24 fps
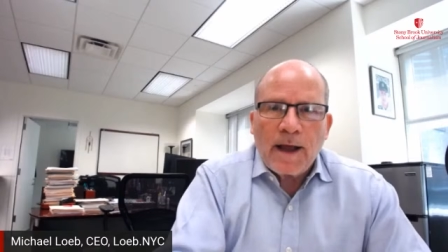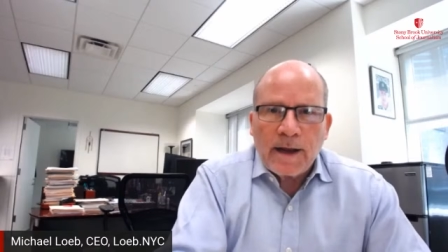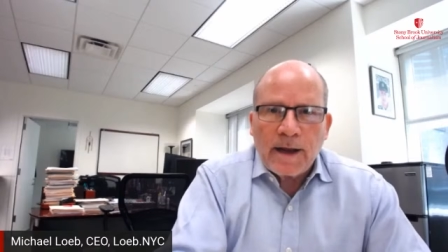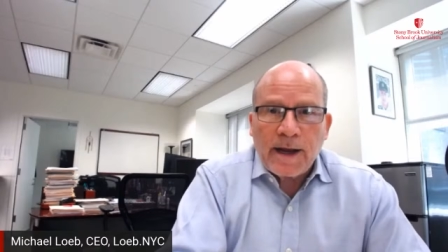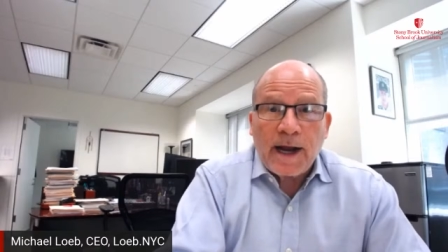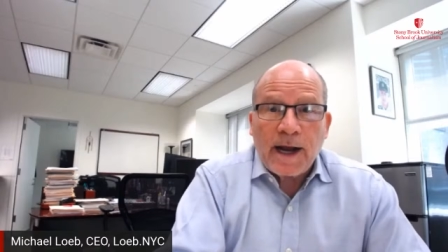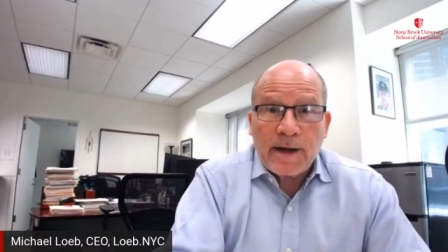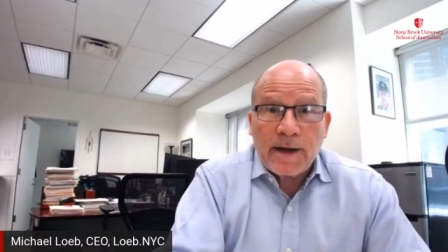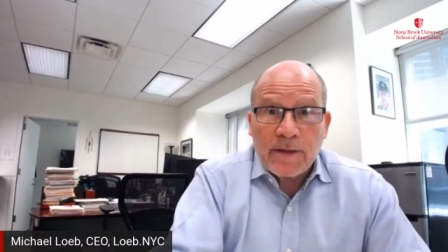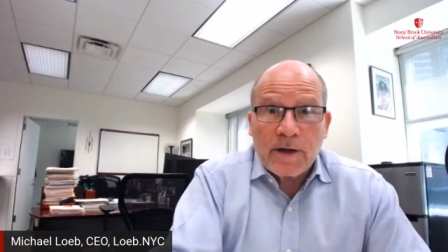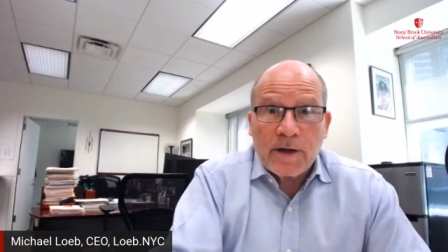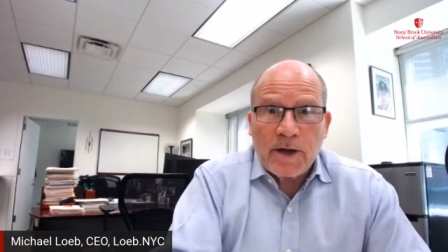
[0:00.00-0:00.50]

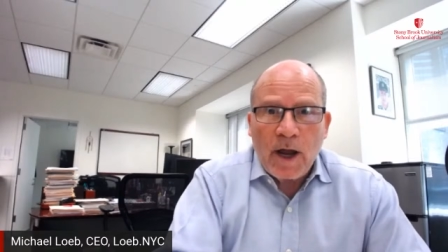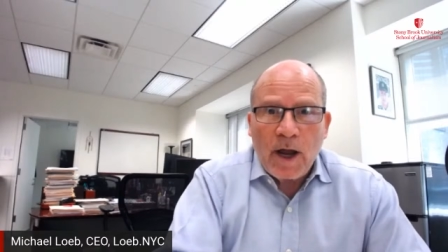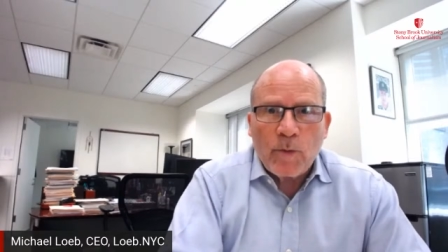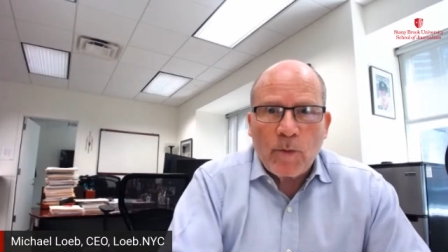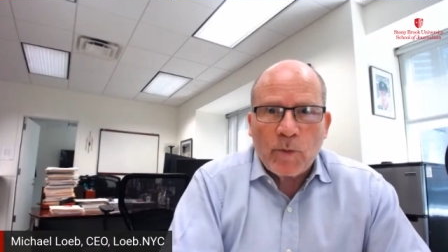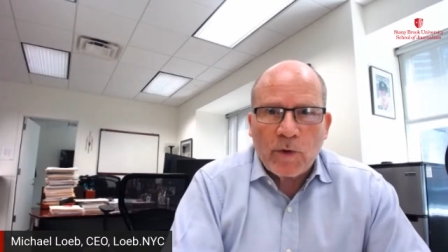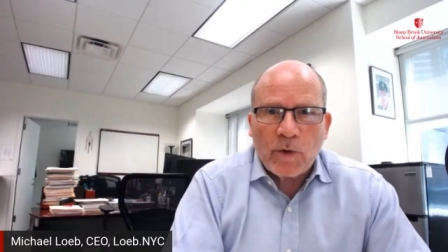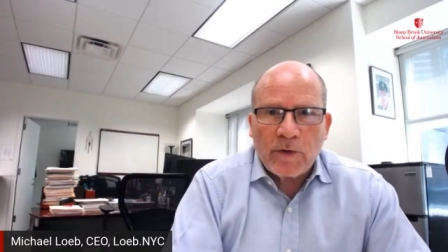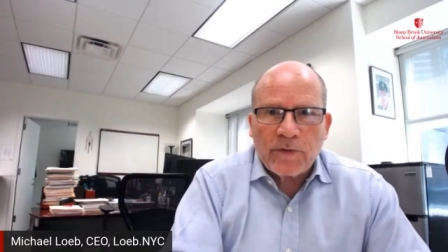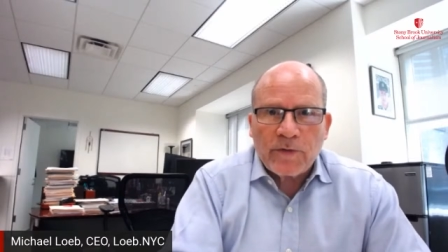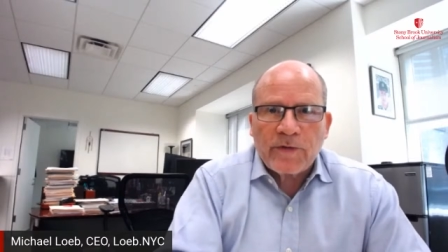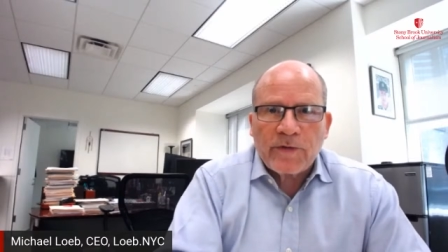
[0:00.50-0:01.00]
kind of the
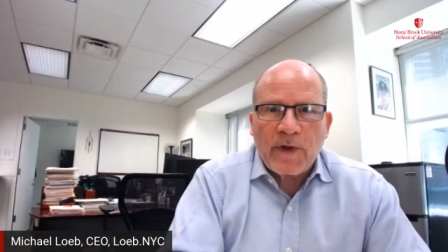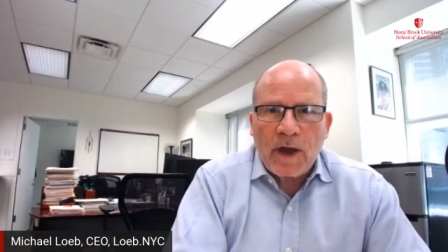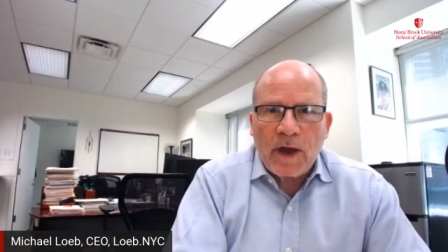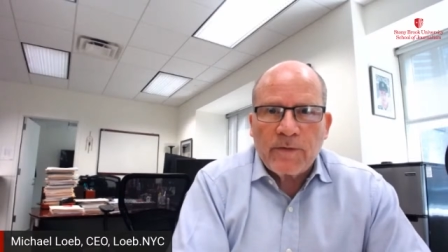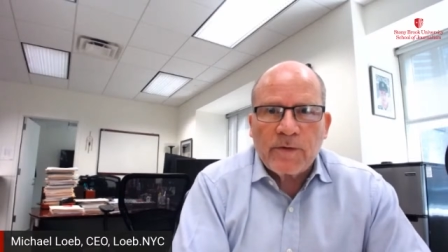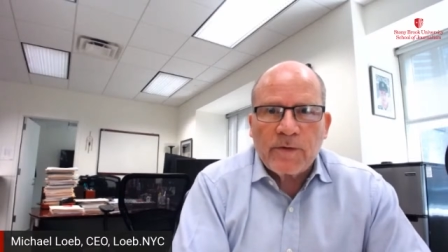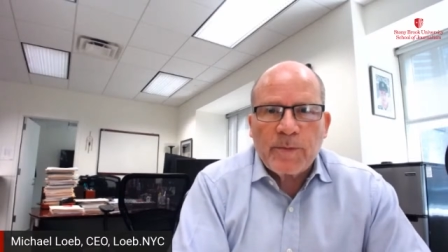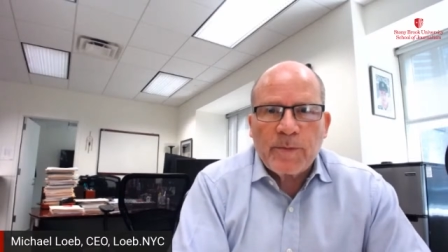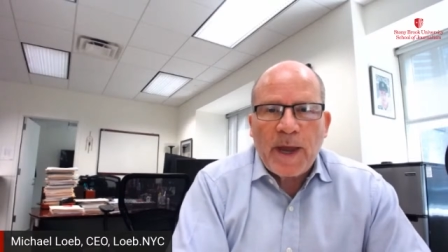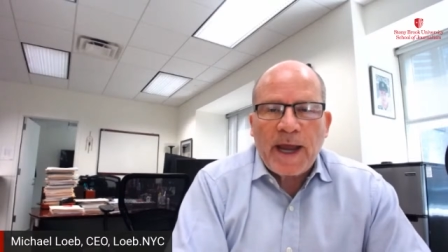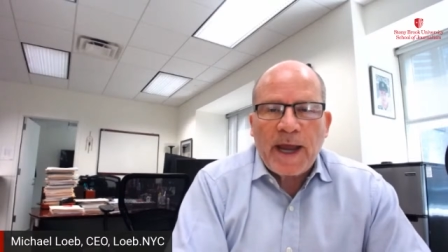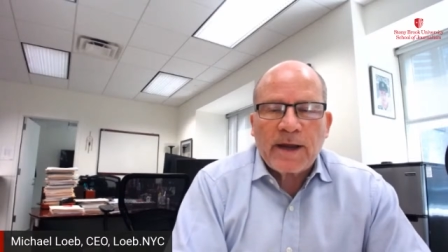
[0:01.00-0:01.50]
numbers of
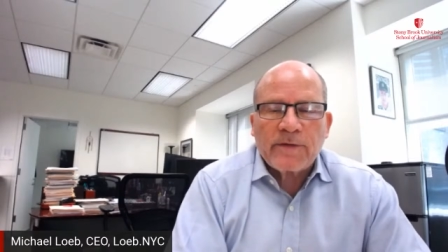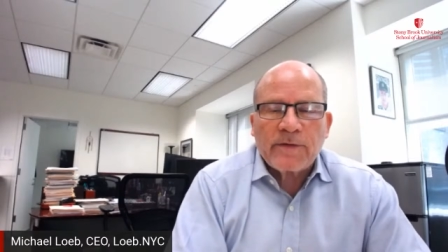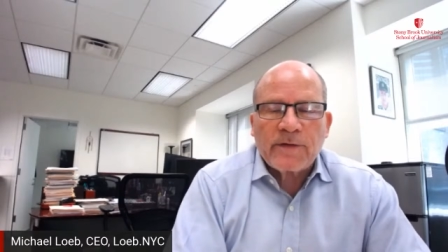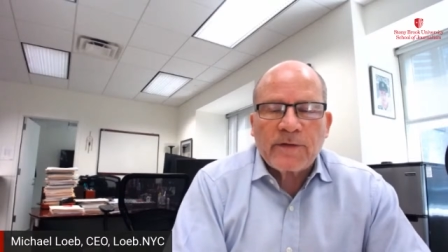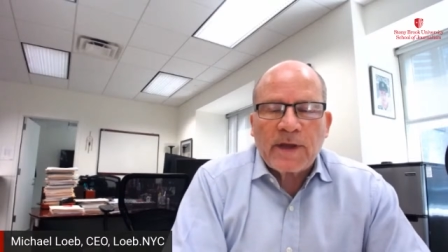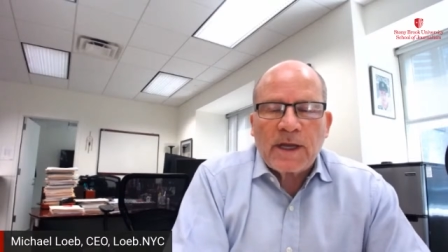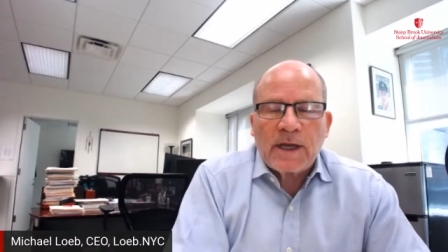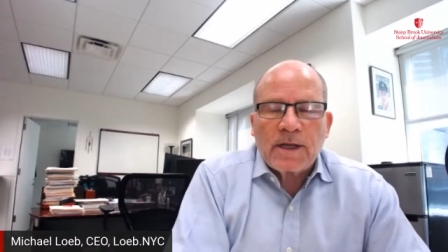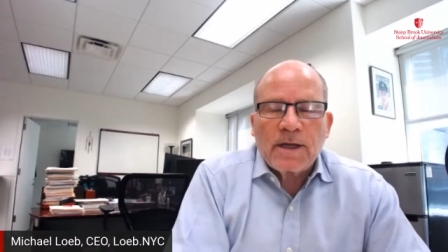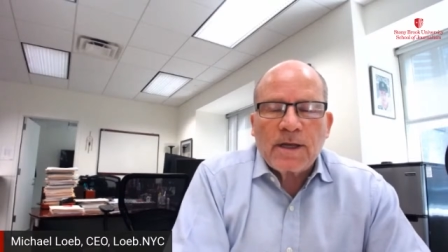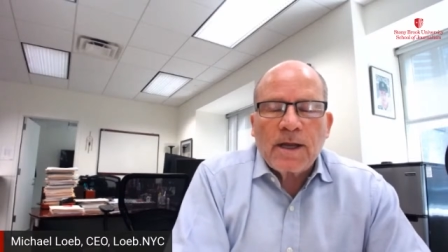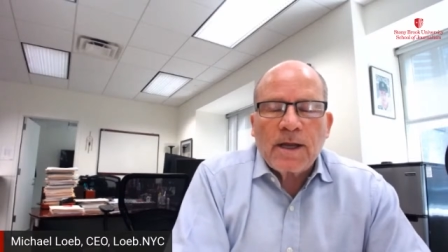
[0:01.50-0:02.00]
a
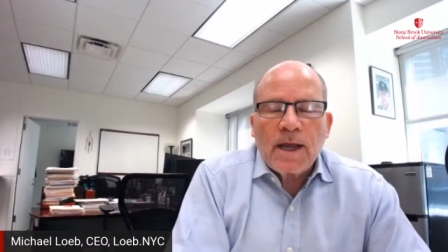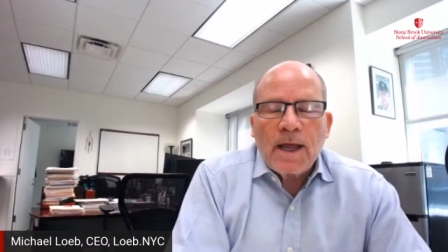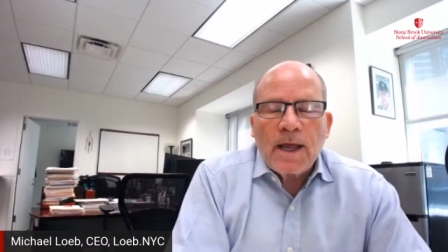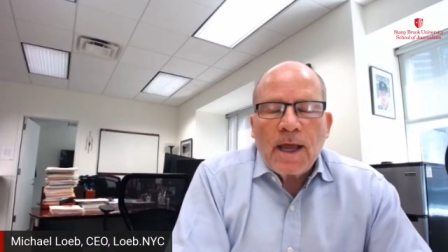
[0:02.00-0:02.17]
magazine.